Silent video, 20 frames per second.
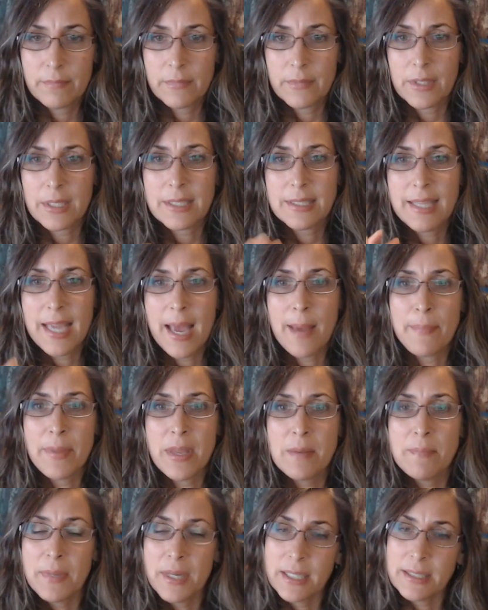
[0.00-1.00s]
Tap it,
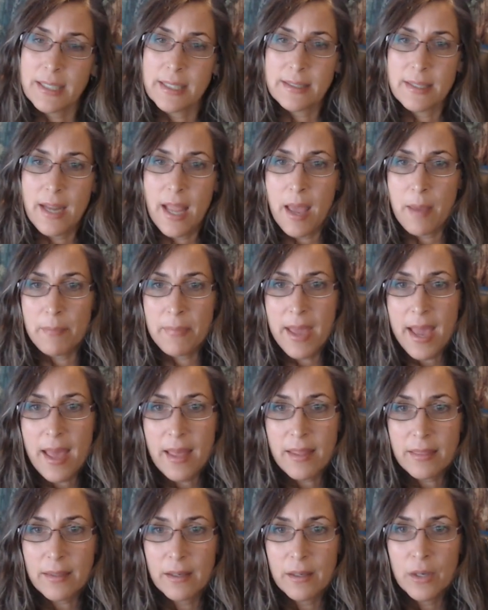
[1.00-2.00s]
because as an empath,
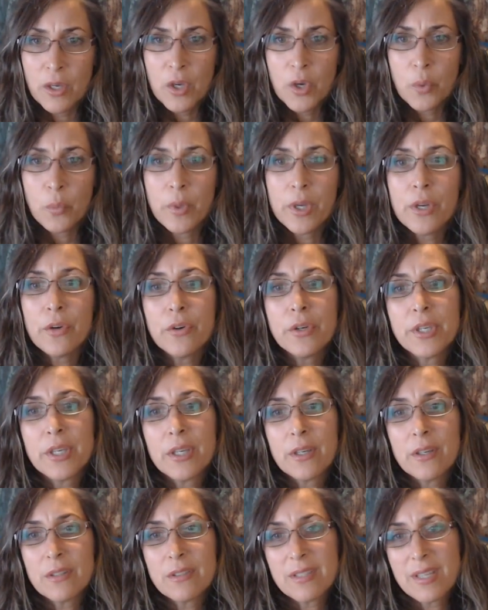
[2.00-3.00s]
we are
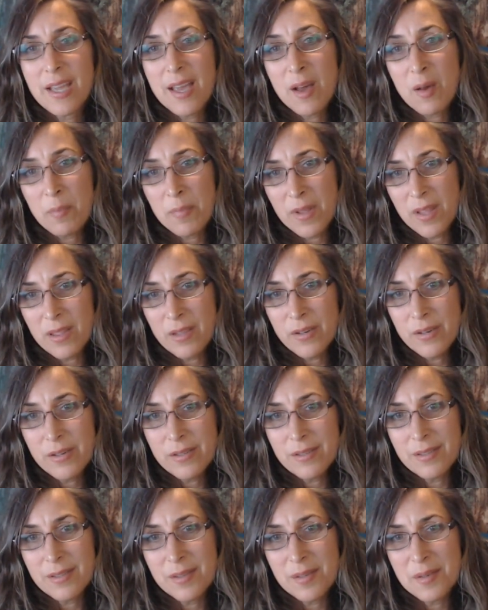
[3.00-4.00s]
here to help others,
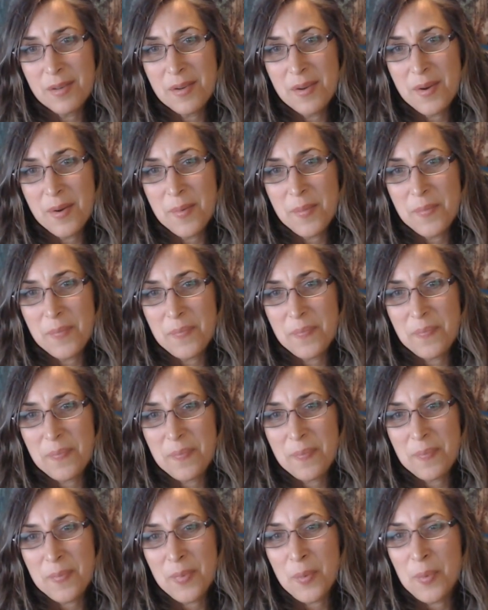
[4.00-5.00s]

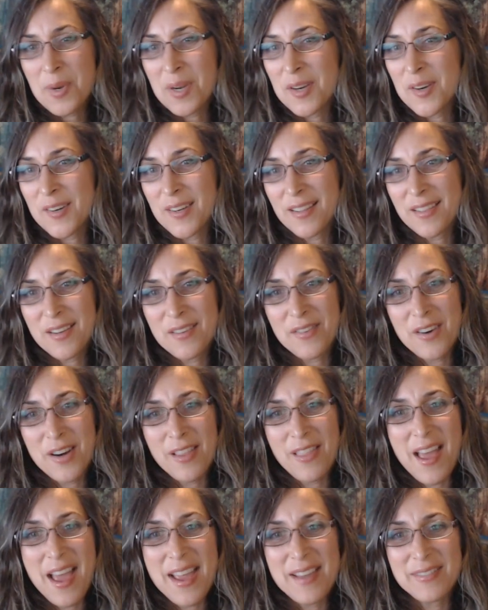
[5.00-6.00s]
but we're here to live our
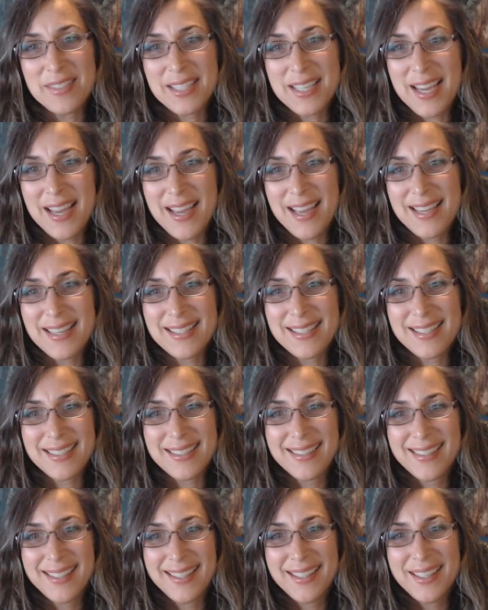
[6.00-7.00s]
lives, guys.
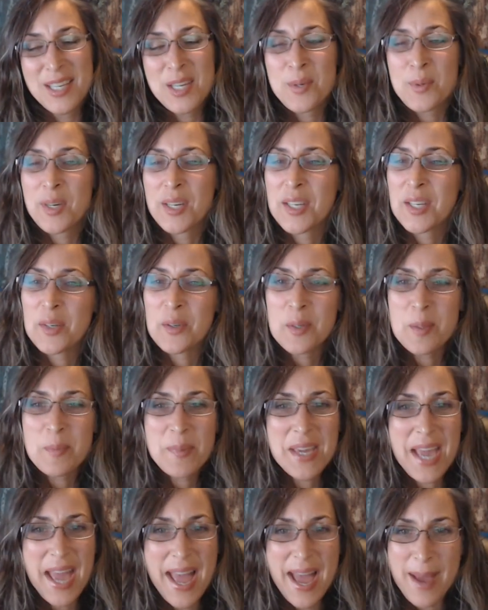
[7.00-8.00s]
We're here to be
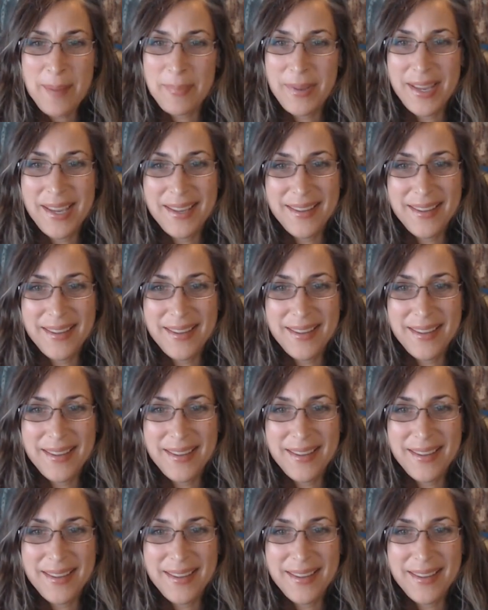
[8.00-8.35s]
happy.